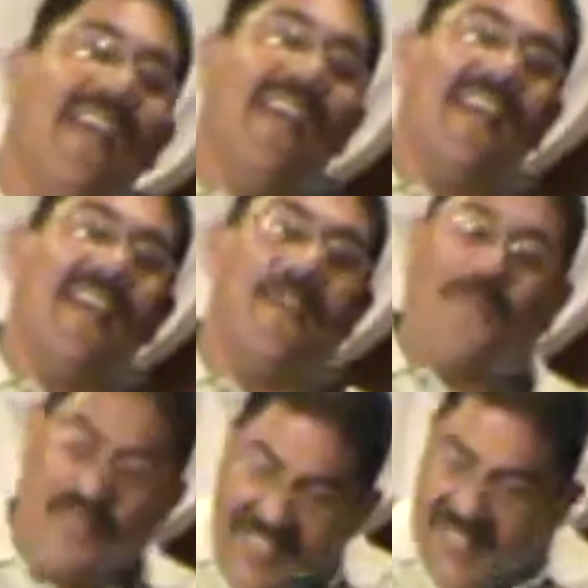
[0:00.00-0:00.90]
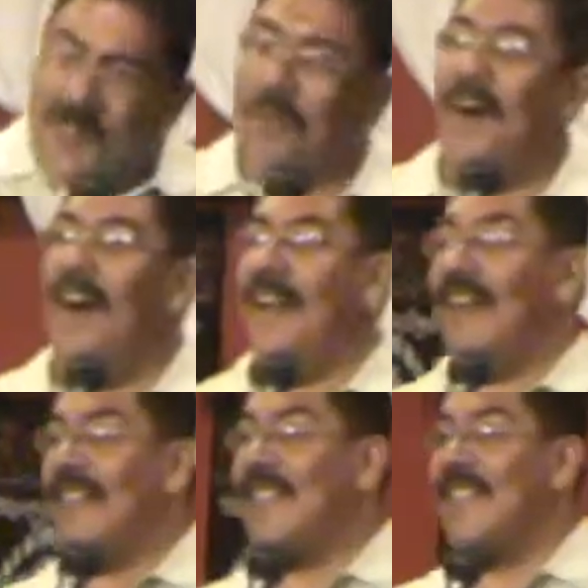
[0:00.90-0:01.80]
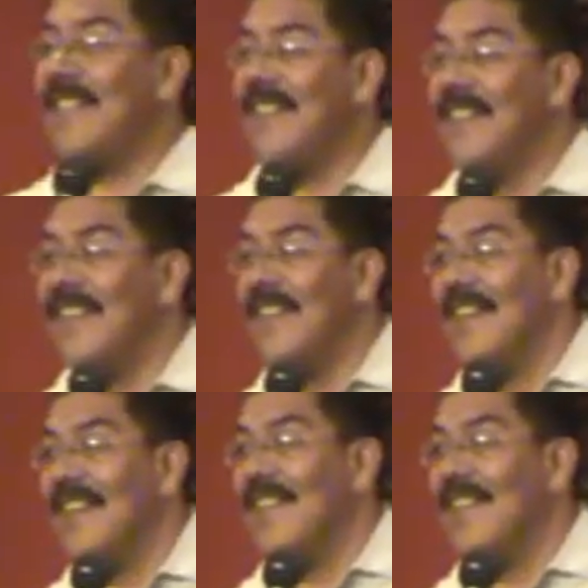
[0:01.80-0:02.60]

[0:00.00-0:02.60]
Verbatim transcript: a uh, finished product. Yes, He does.